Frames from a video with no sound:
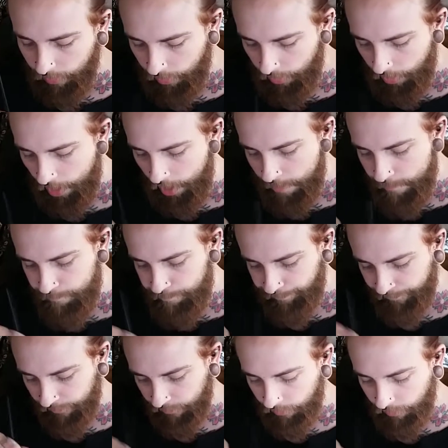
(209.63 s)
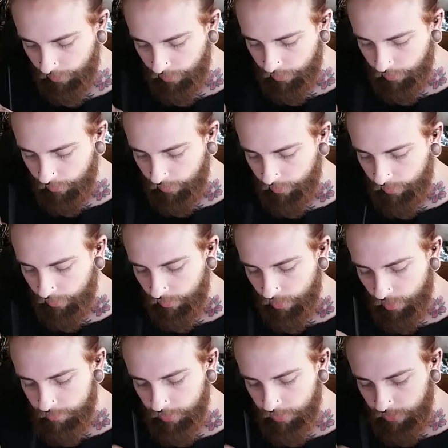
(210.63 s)
Um,
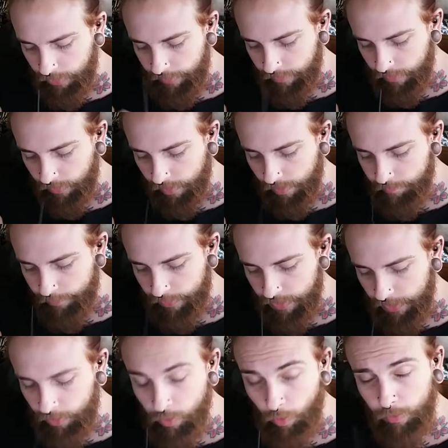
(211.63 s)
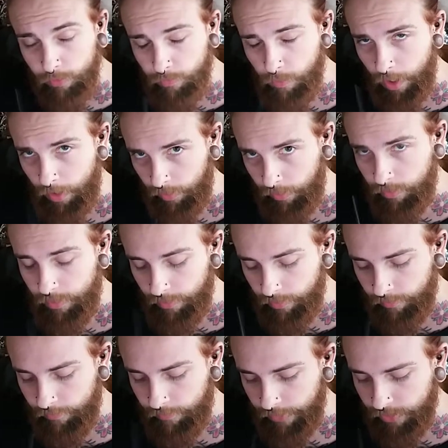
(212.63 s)
I believe the company Goldwell
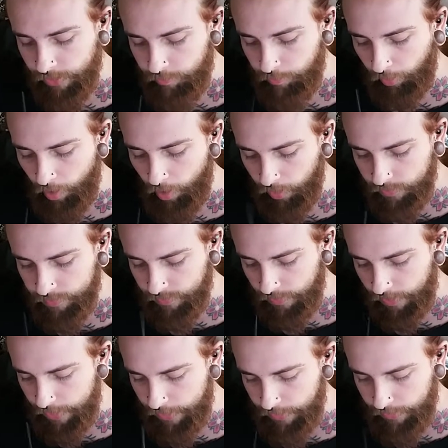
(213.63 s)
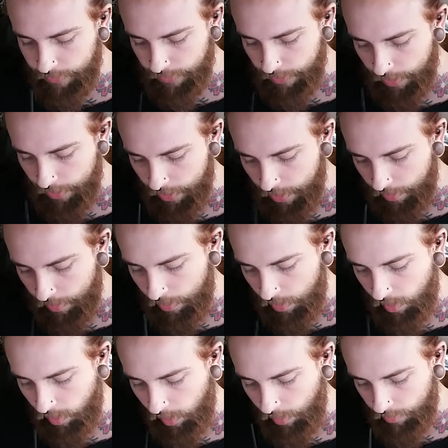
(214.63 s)
invented peroxide uh,
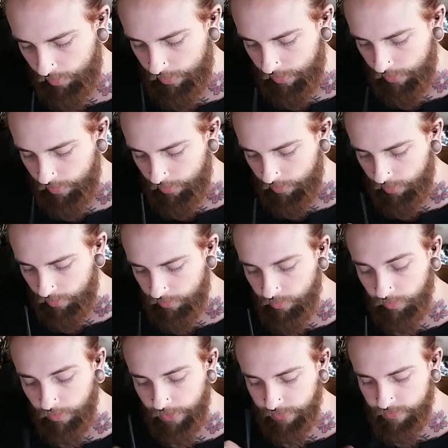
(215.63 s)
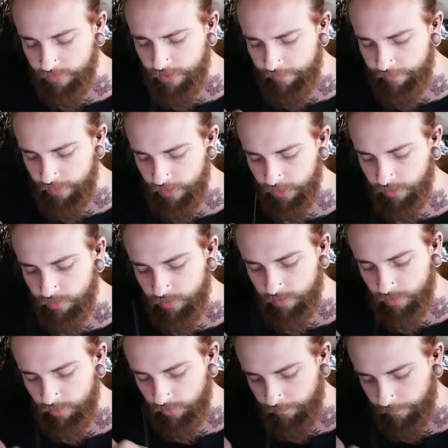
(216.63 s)
in the late 70s.